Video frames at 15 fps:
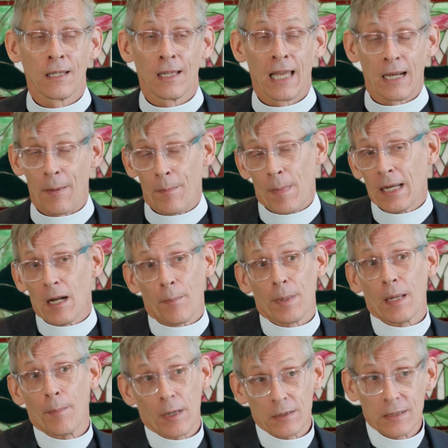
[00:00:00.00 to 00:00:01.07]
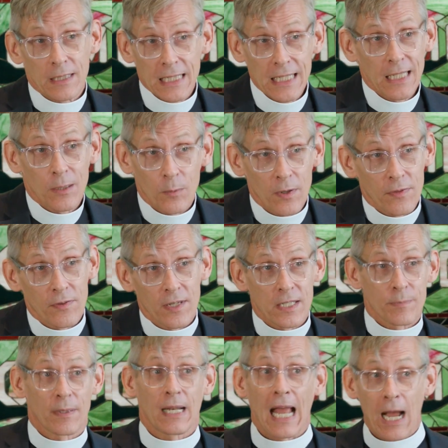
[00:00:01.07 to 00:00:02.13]
and it may not be about leading with this,
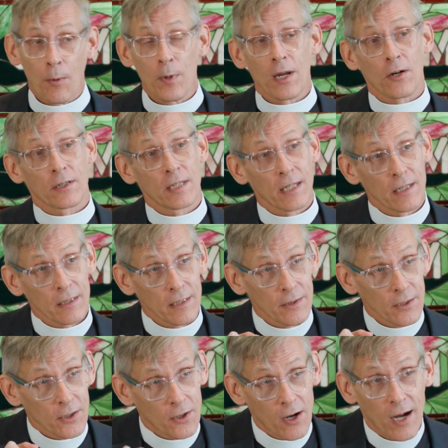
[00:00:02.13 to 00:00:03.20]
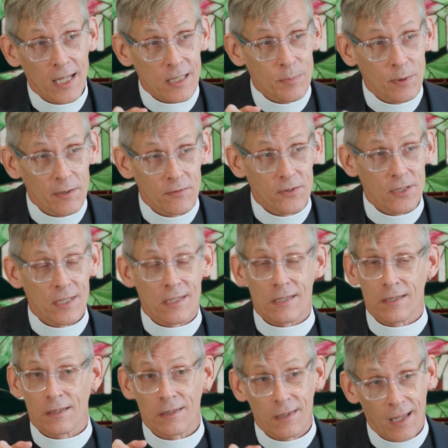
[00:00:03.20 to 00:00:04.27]
but how we articulate the gospel of Jesus,
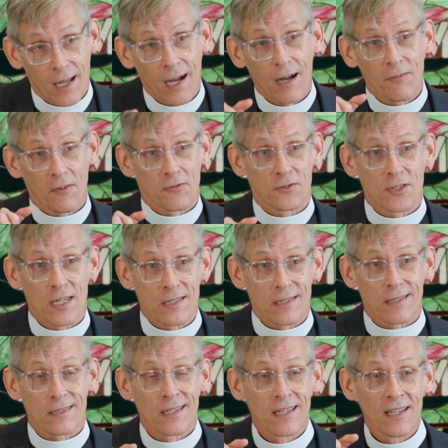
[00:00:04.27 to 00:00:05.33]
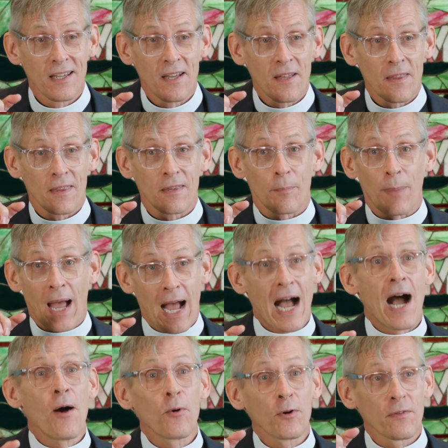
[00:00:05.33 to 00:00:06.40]
the love of Jesus, the
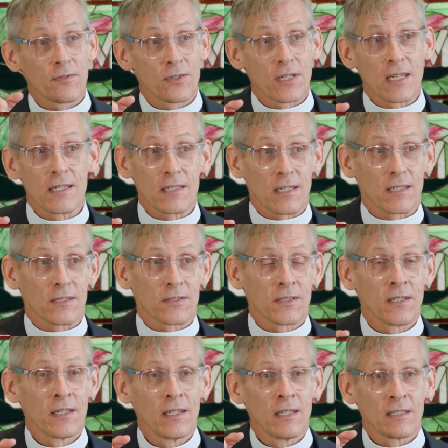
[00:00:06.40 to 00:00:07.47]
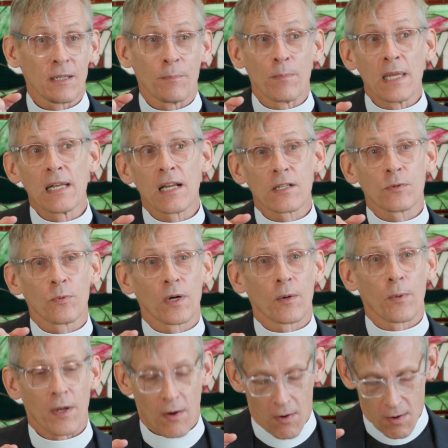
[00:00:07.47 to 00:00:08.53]
power of Jesus to meet us where
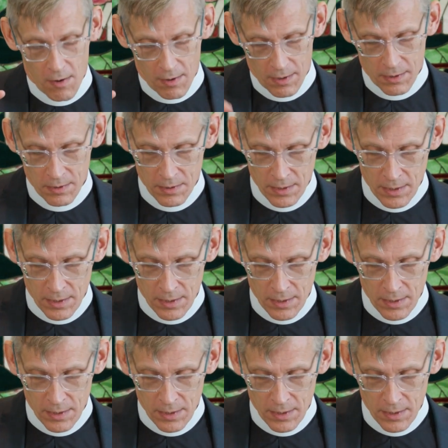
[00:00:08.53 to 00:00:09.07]
we are,